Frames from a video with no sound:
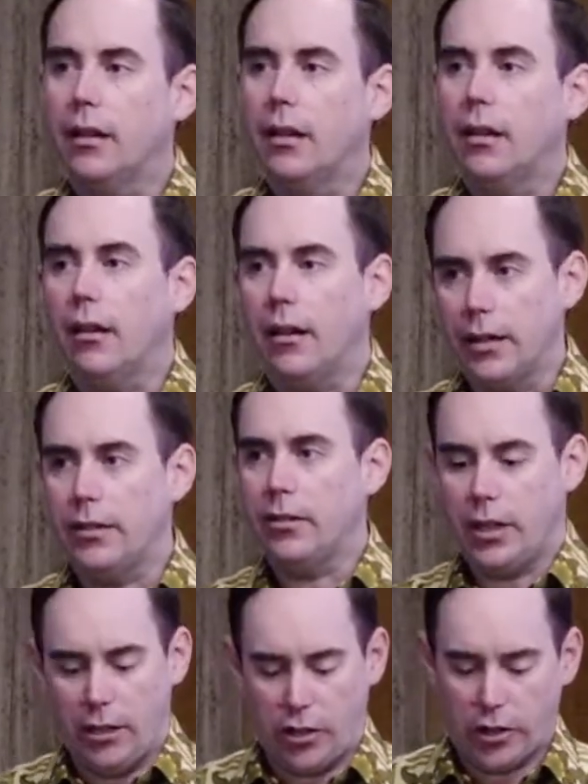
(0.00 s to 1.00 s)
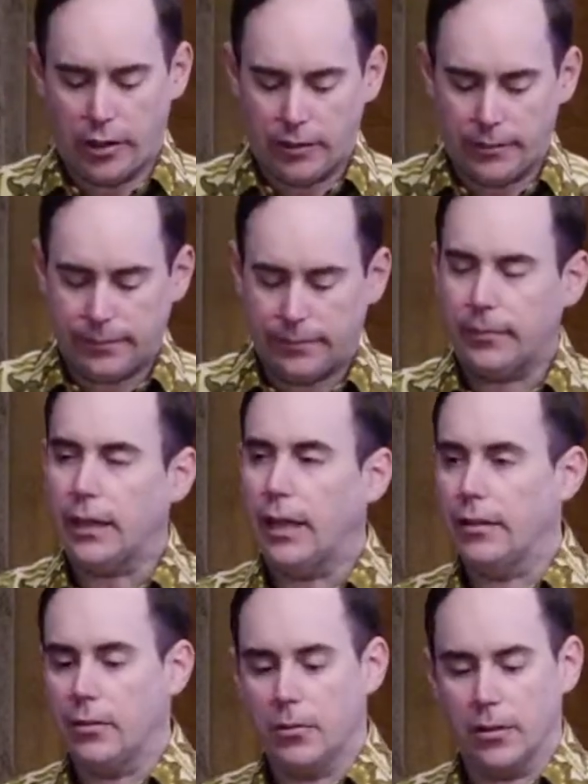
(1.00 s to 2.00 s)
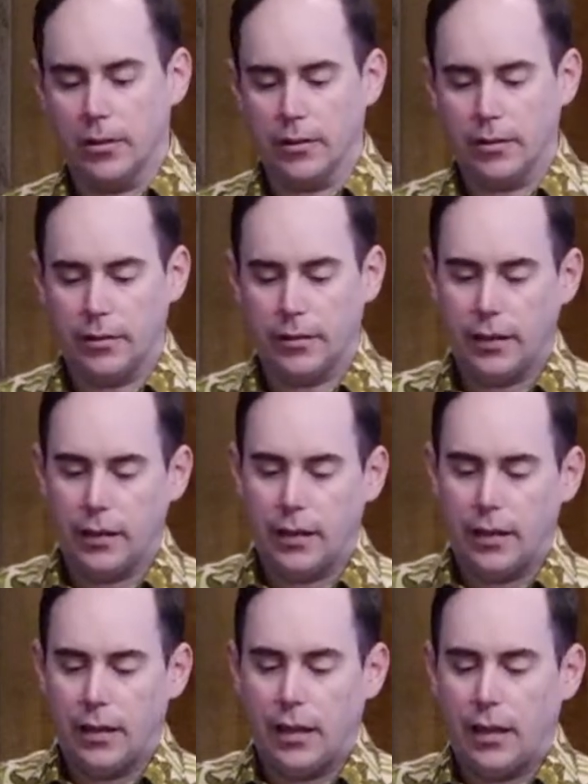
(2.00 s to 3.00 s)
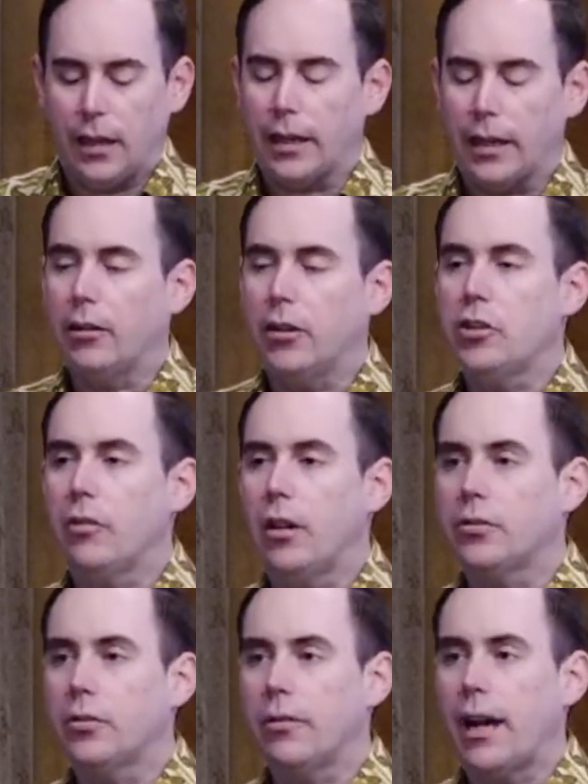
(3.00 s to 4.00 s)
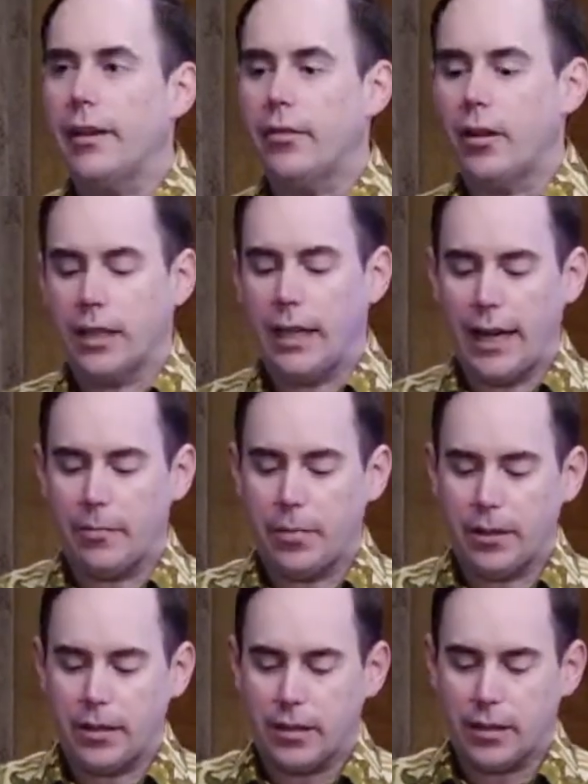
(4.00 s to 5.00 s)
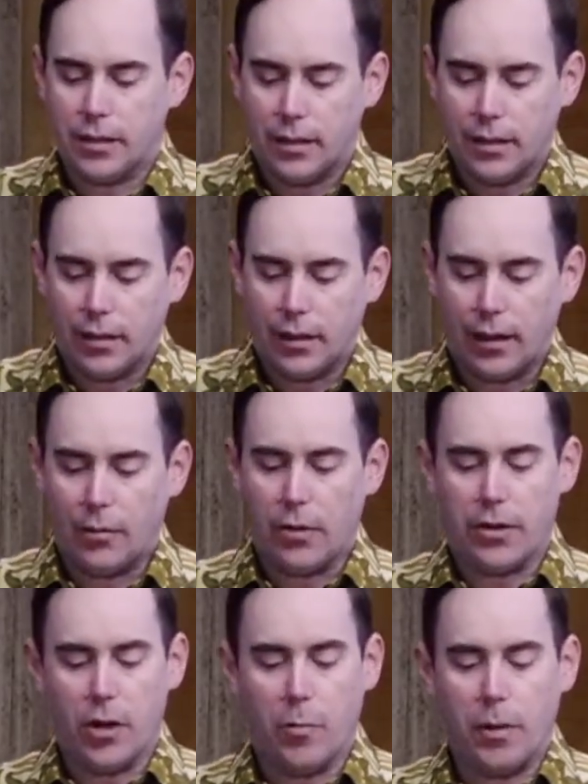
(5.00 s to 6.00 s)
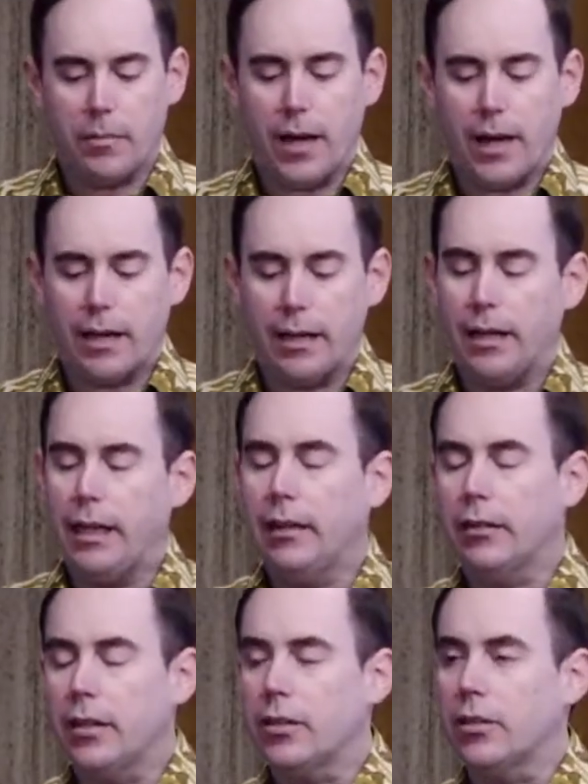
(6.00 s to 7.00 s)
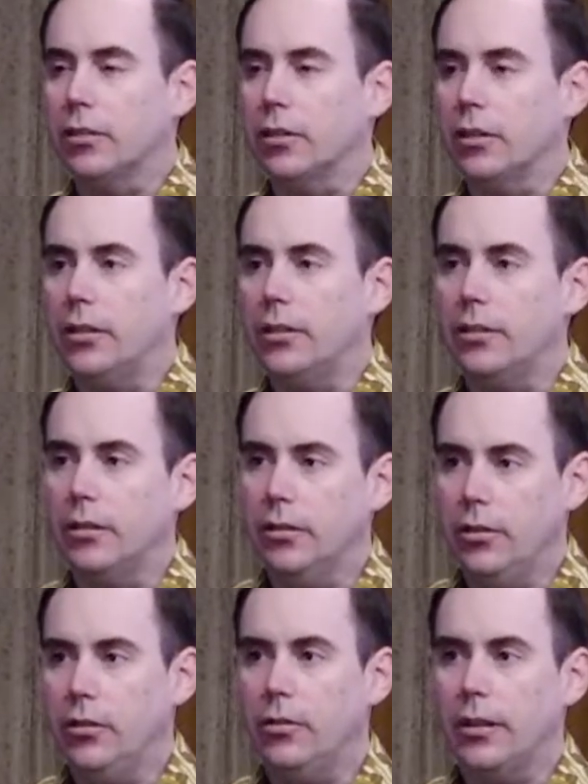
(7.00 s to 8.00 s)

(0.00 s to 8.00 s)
on Indonesia, and the world. And I urge you all to arrive on campus with an open mind and eagerness to learn new and